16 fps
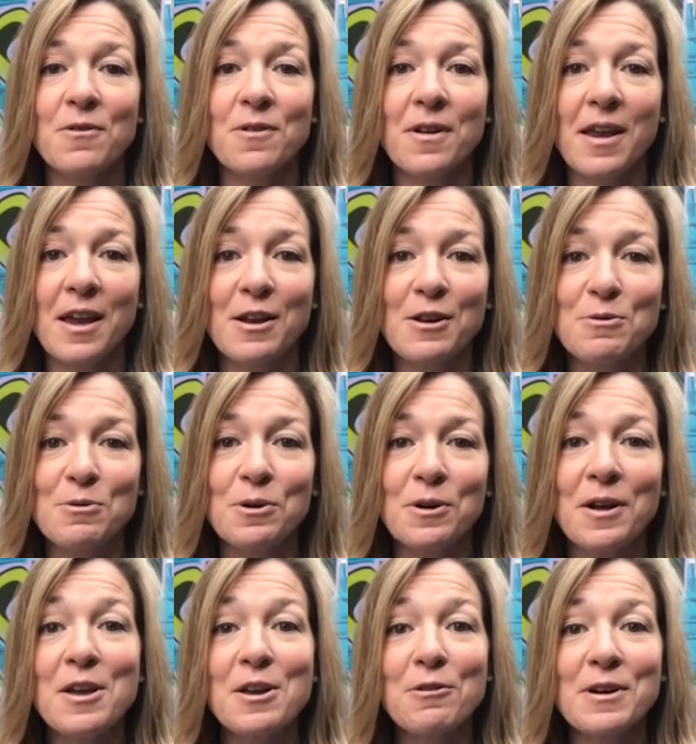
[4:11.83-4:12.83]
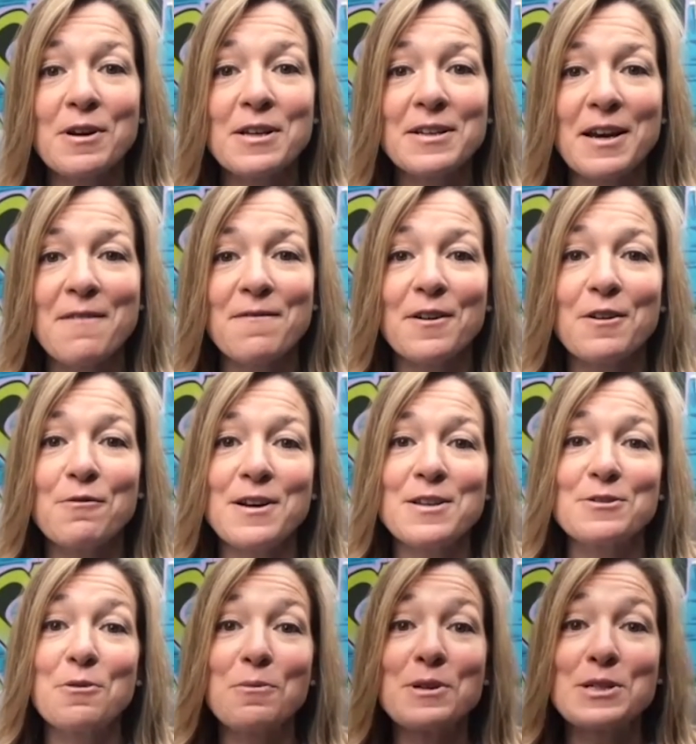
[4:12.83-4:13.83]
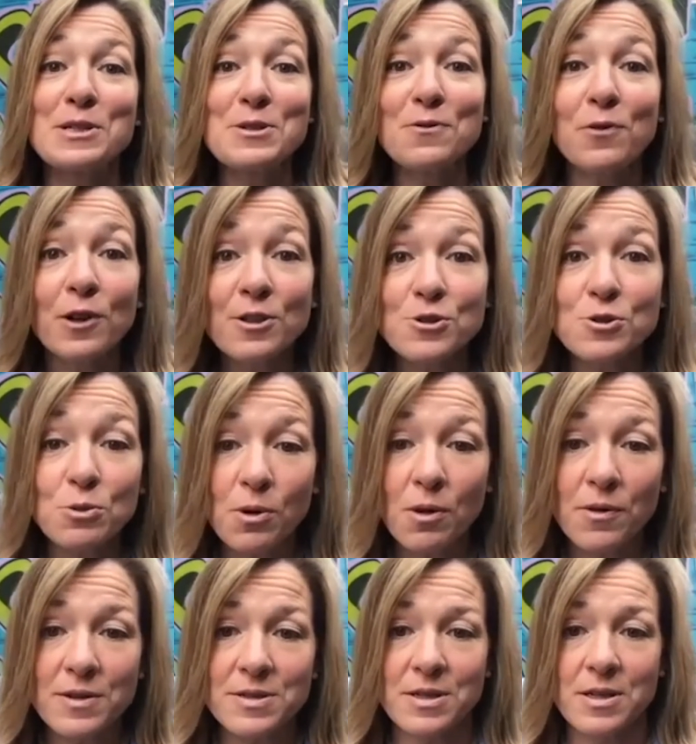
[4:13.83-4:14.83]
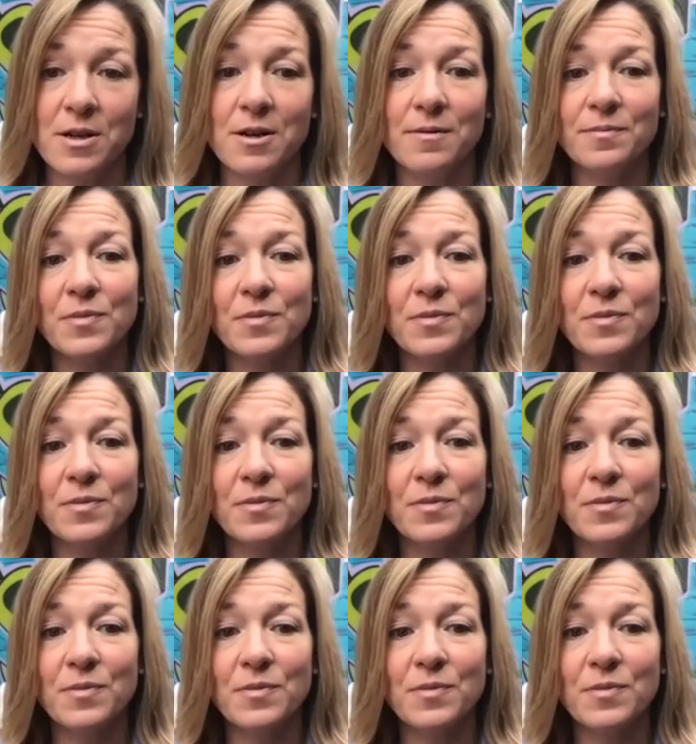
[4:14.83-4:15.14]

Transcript: annual Green Tie fundraiser, which is virtual this year.